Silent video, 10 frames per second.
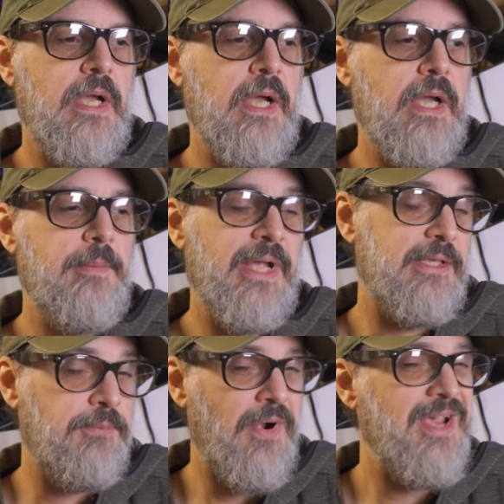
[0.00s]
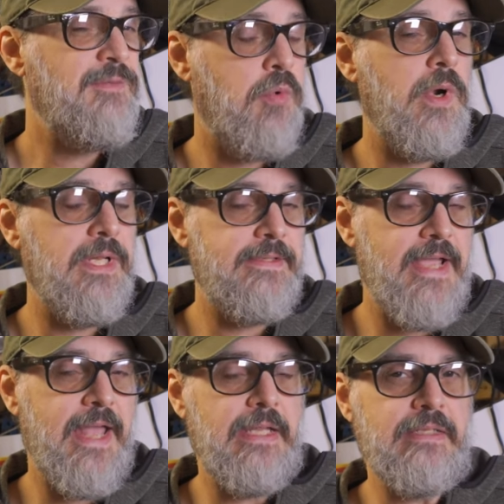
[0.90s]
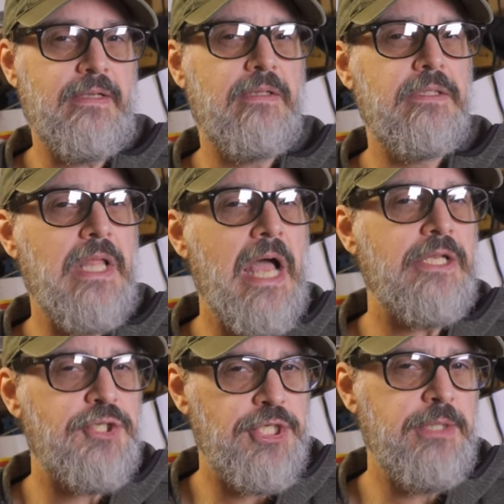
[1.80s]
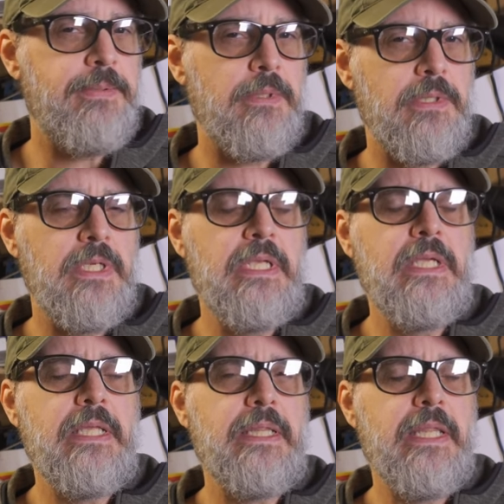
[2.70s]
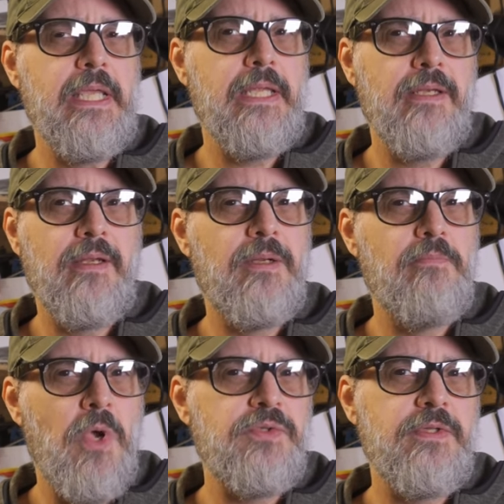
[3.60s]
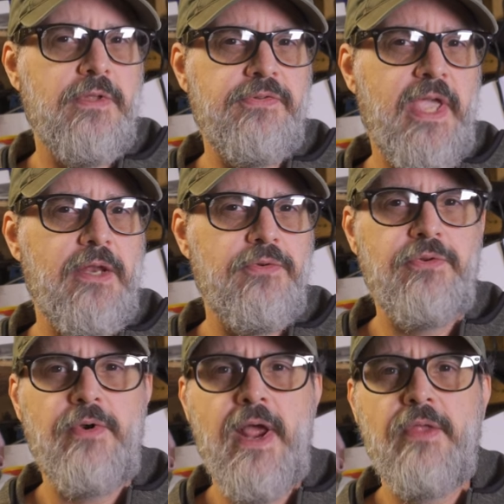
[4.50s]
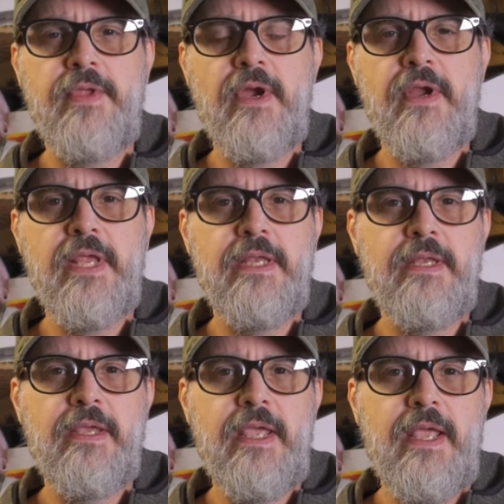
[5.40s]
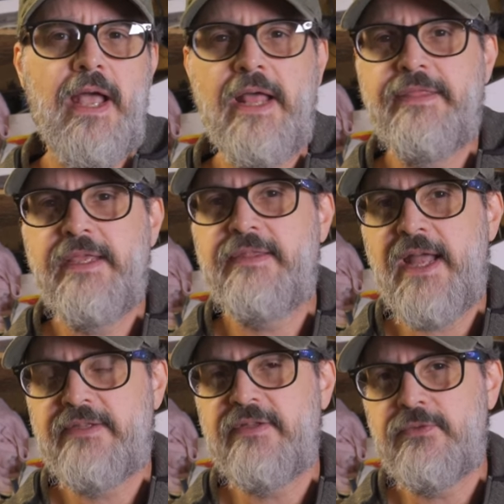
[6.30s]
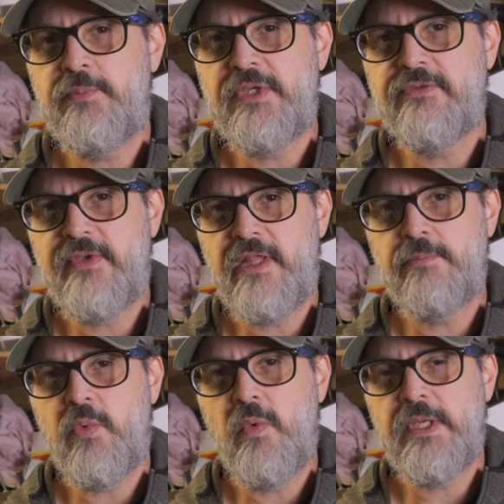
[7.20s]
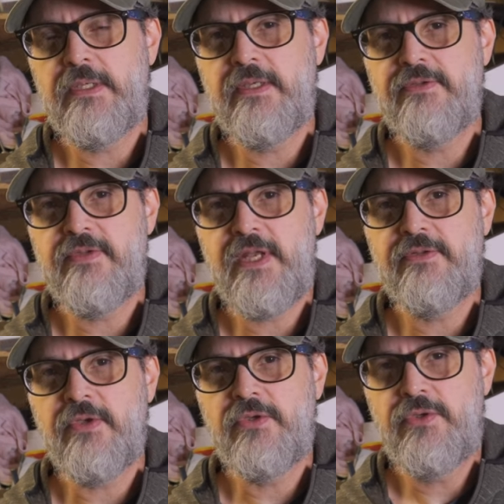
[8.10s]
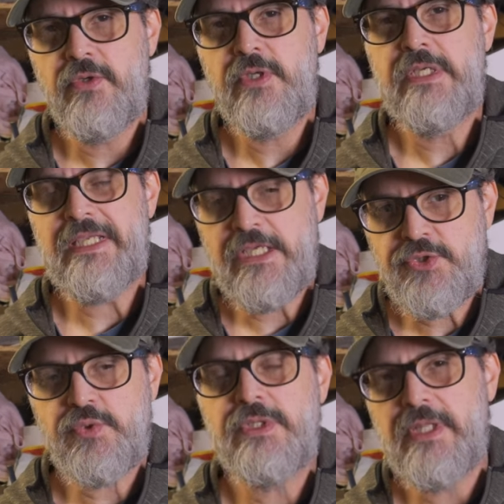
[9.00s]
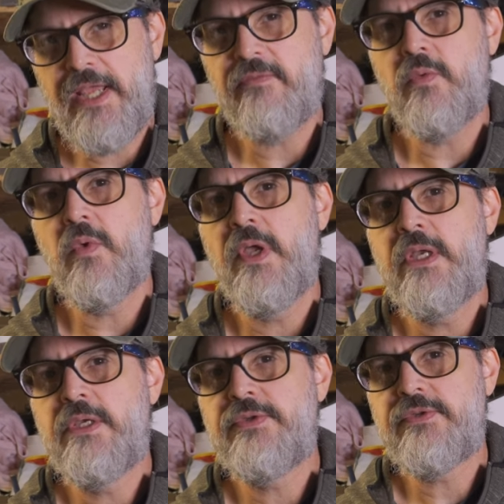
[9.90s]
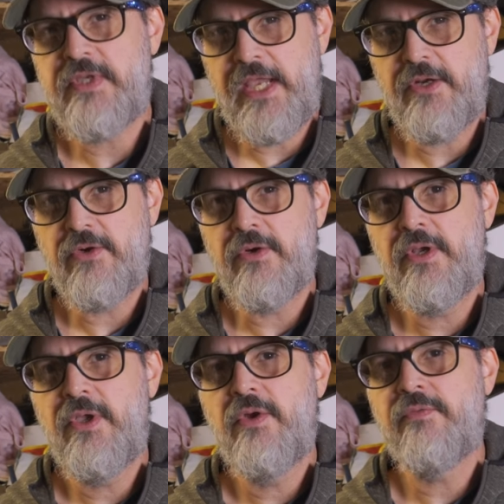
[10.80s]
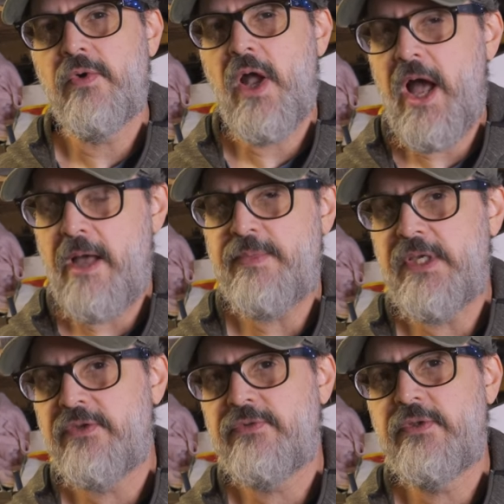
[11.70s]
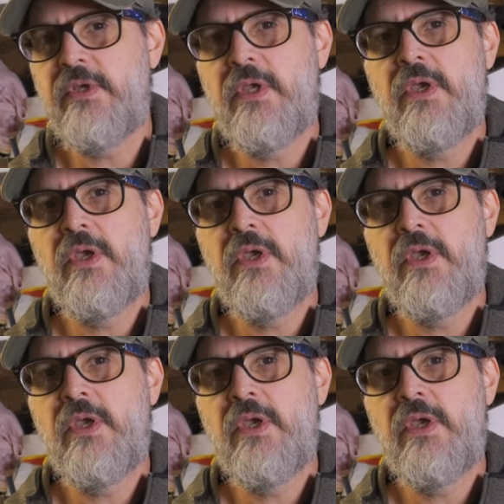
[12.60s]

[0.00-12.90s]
at the price point it's at, it's a lot cheaper than most of the scanners that are out there, and I think that's its big selling point, is that it's a good entry-level scanner for a hobbyist